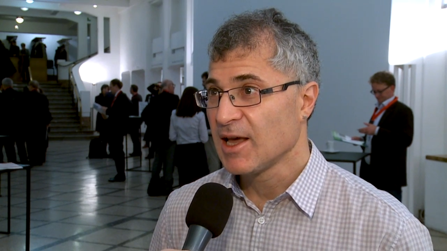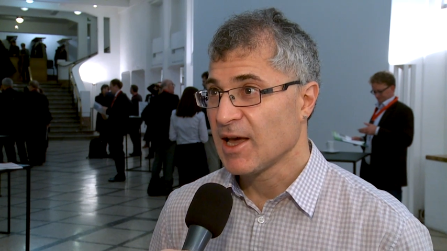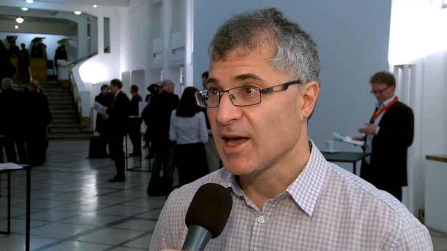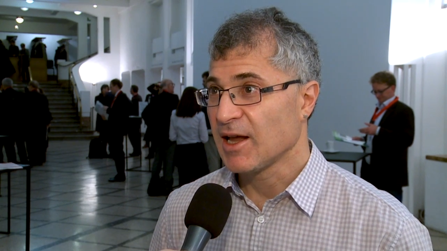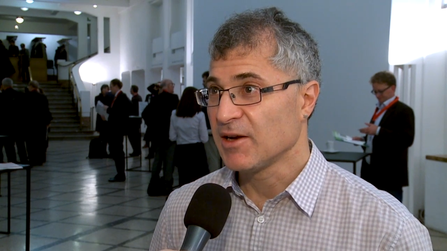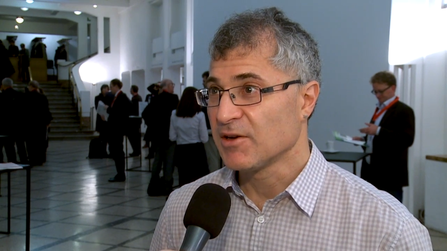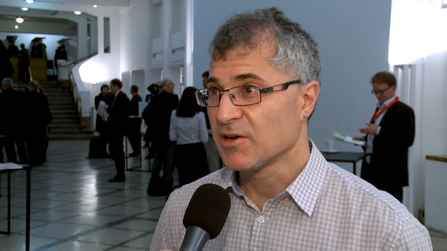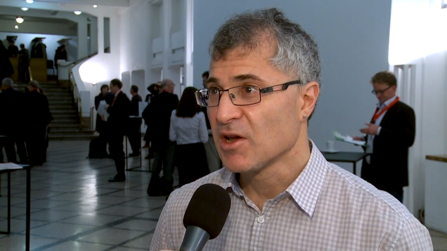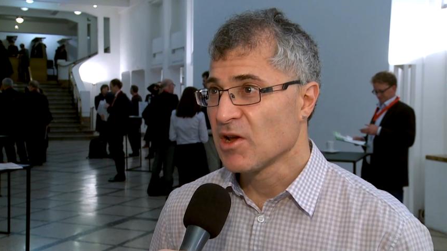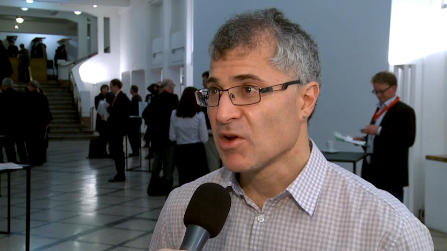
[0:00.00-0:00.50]

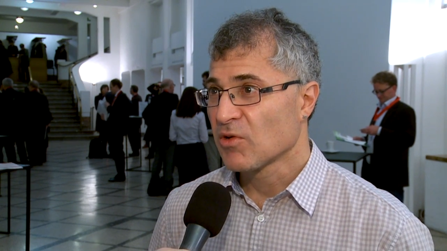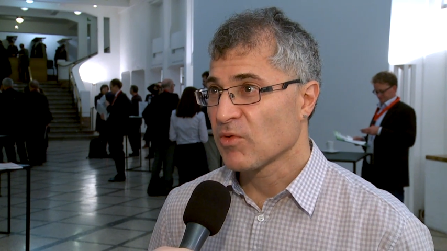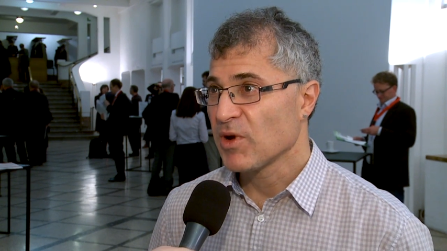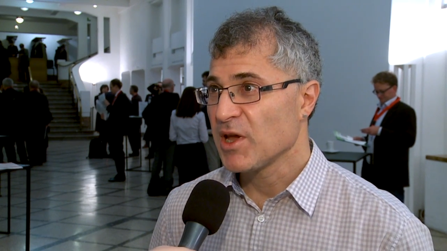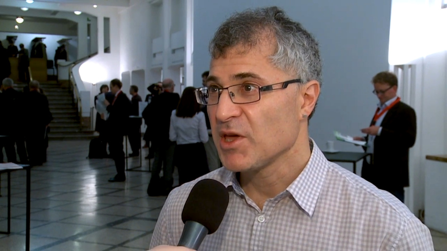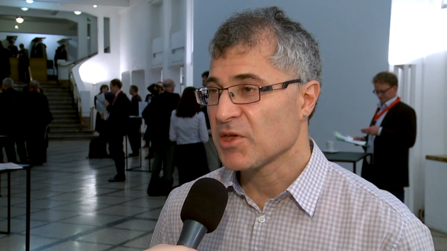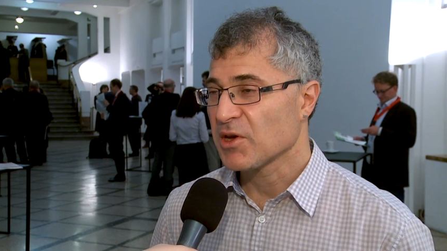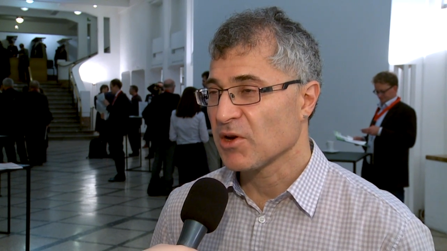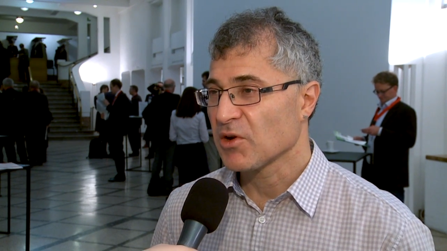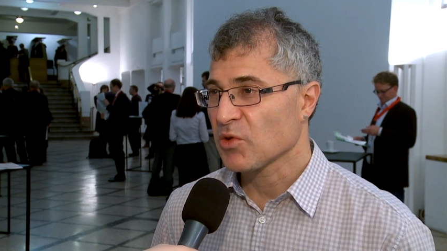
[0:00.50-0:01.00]
And
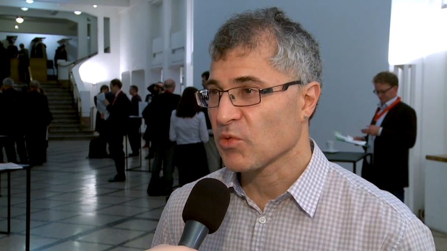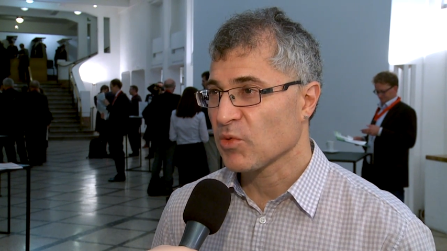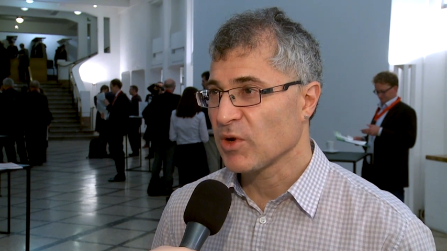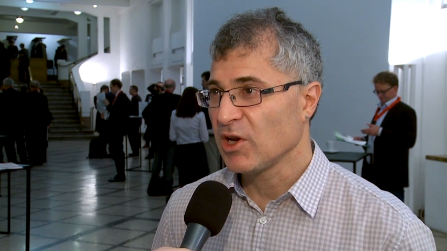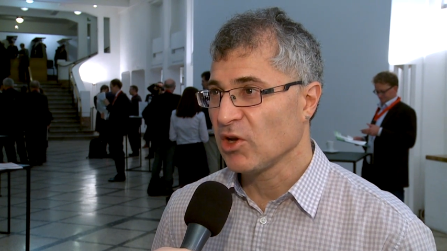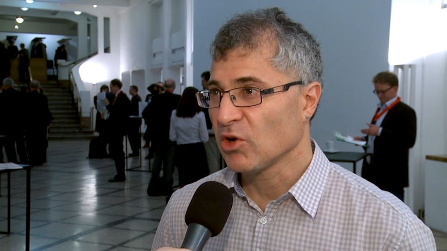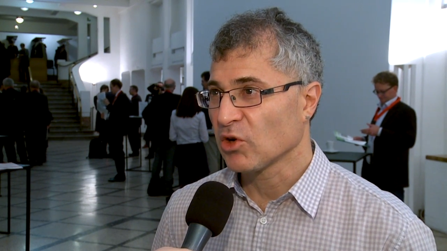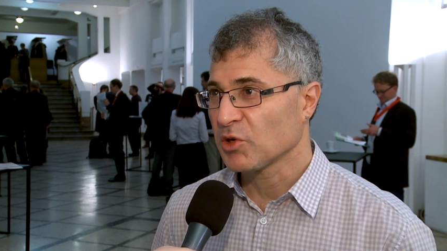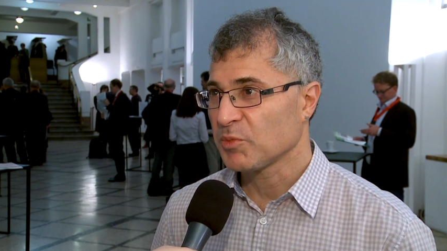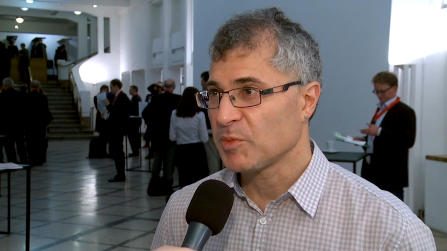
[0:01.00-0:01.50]
research
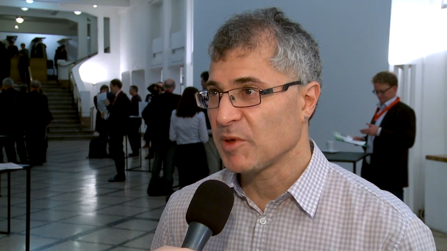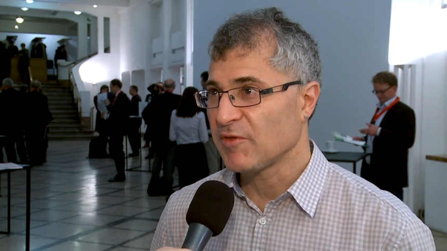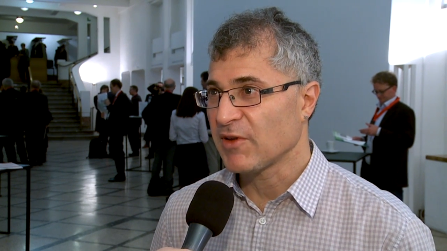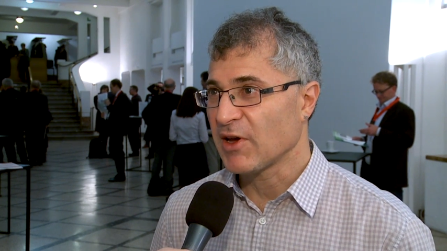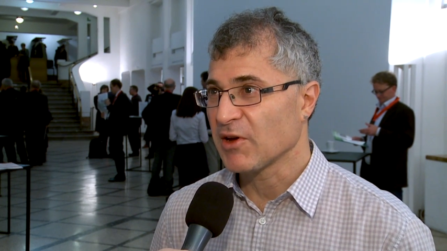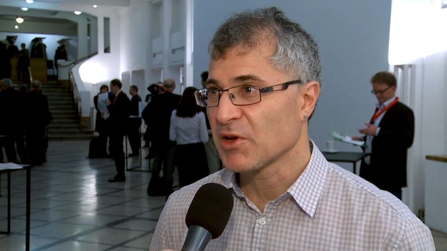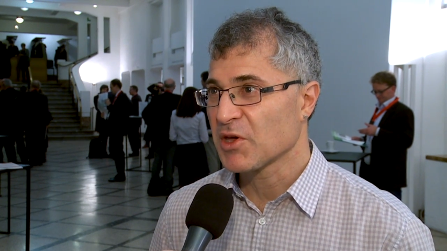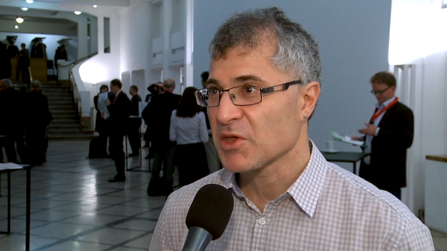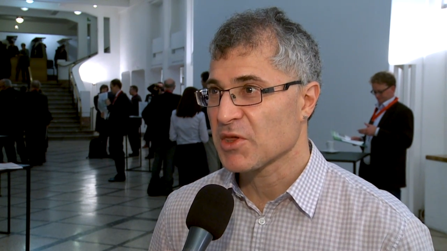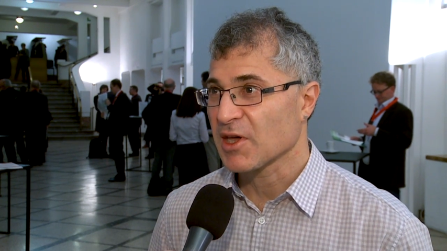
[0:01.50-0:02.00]
really ought to be
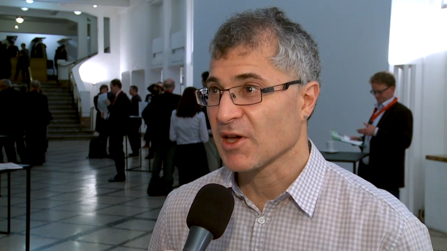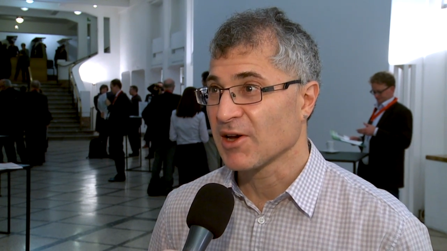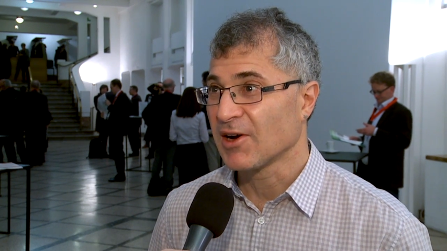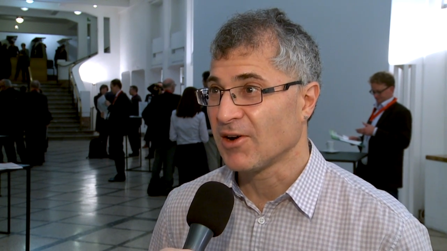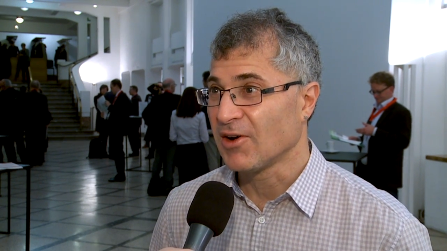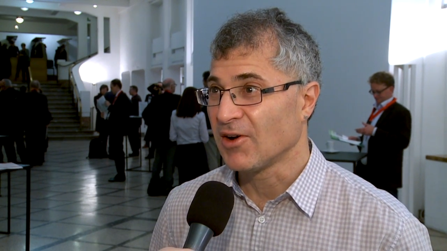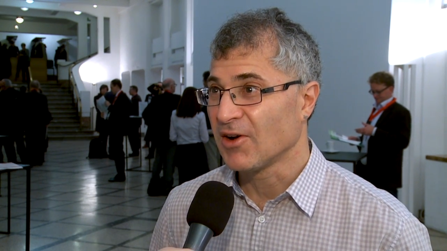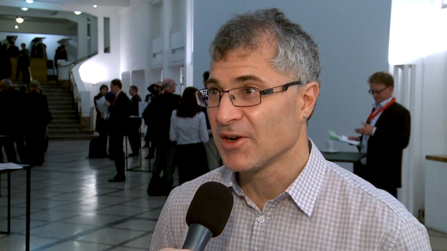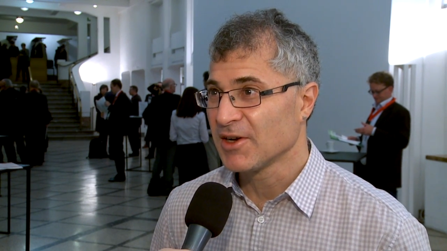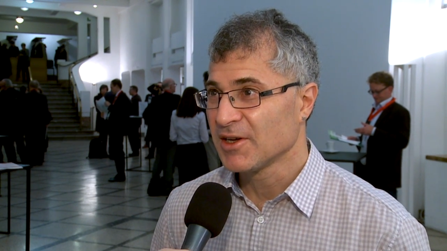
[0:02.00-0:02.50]
focusing
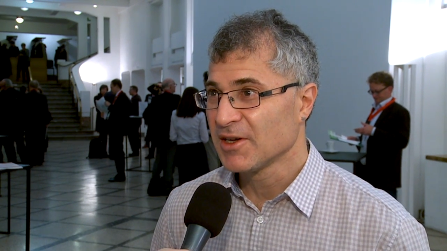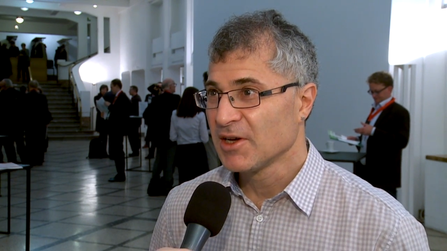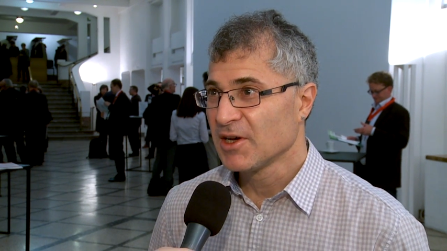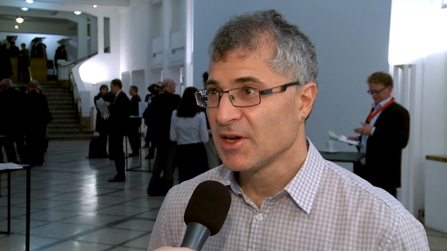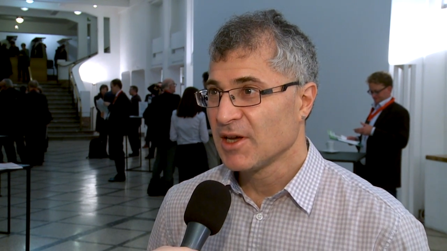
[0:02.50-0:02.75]
on,